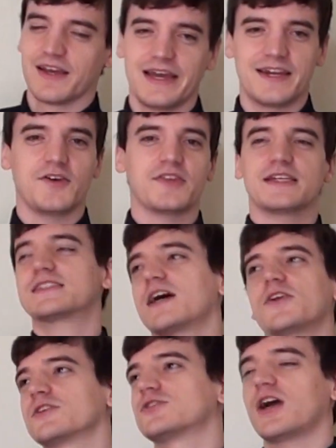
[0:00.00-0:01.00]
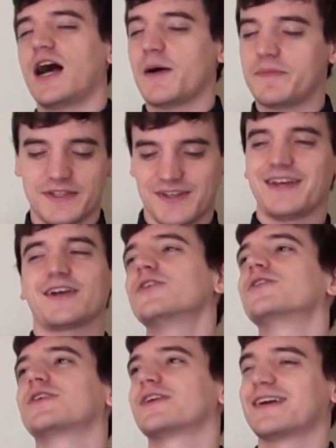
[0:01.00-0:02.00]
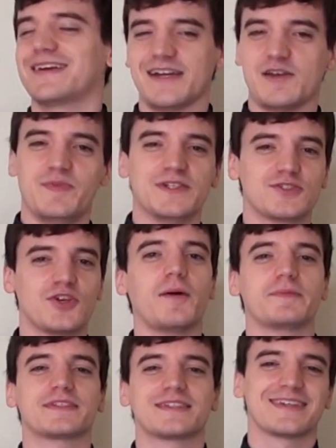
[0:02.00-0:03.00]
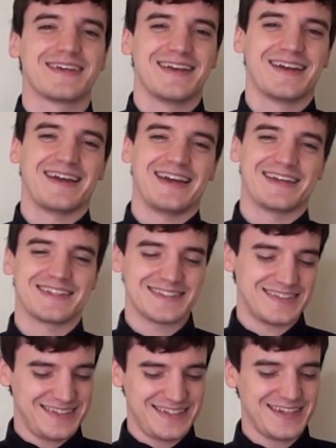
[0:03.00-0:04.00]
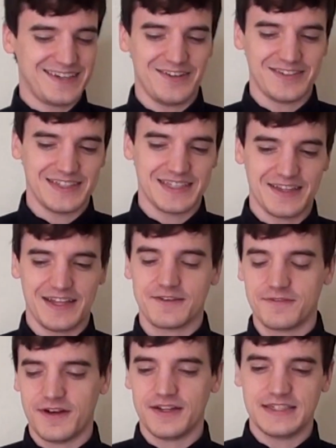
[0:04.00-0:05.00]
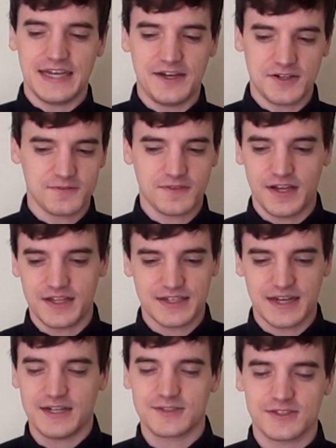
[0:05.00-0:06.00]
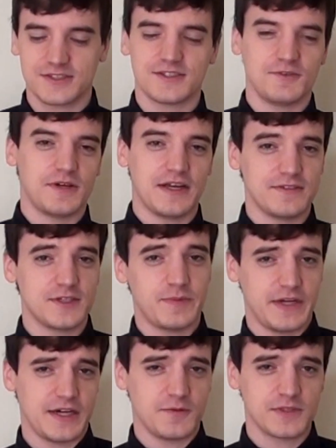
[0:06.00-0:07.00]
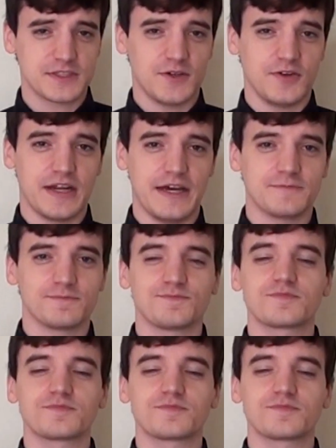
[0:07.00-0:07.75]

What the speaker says: and they sell the chop, and they're like, oh, I've been chopped, and then they'll like fall down or fall unconscious or whatever, depending on what's going on.